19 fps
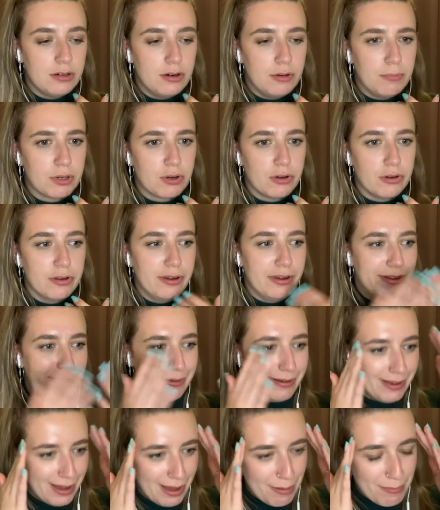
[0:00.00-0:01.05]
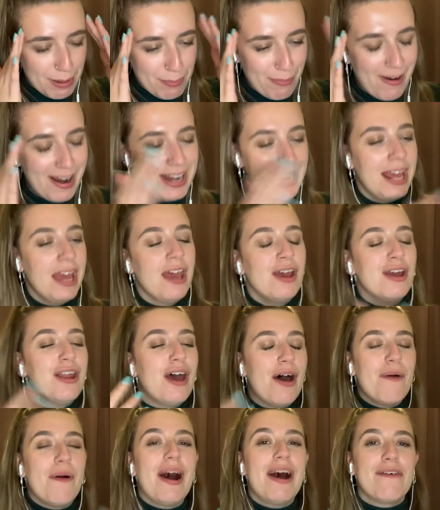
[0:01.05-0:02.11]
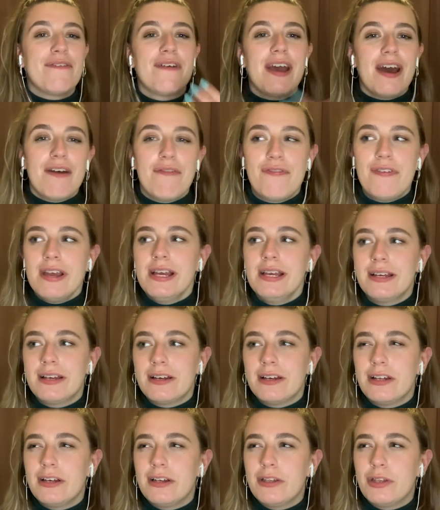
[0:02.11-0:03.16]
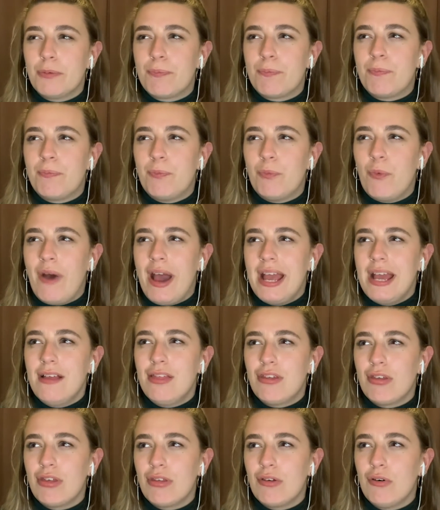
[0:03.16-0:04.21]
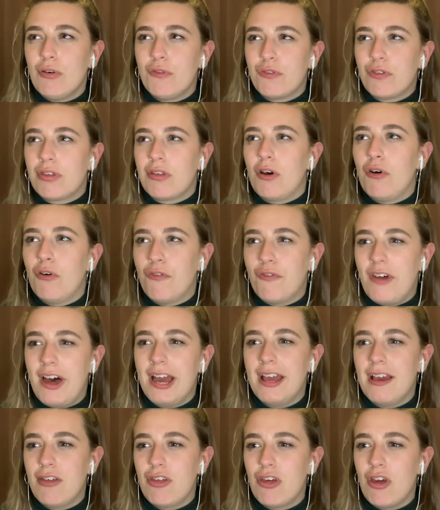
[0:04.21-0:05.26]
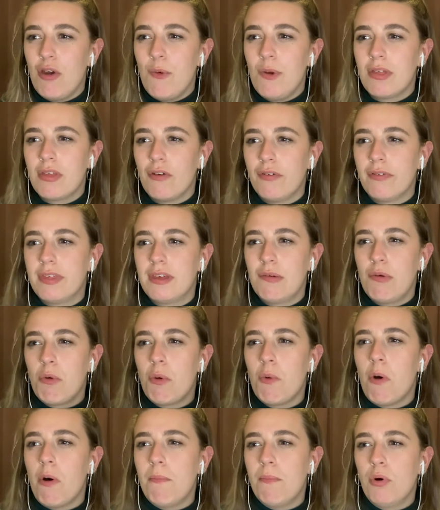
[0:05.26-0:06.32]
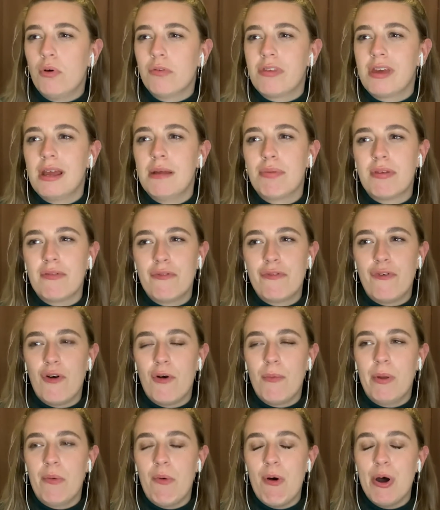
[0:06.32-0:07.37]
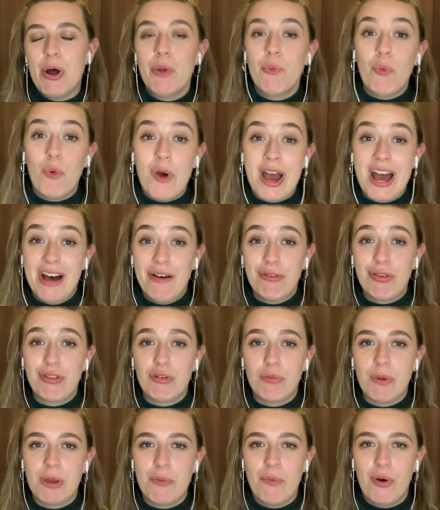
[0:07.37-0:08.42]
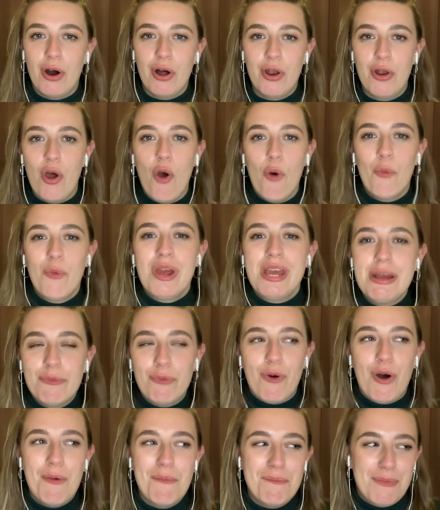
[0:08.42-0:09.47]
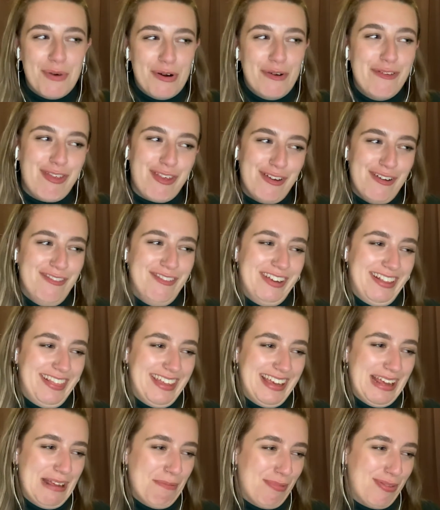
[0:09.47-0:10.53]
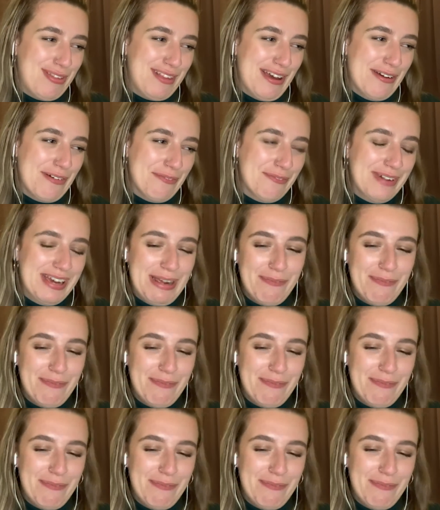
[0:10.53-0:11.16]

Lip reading: Oh my god, my brain. No, I think the way to sort of solve that issue is obviously we want more teams in Formula 1. What else do we want? We want more junior teams, don't we?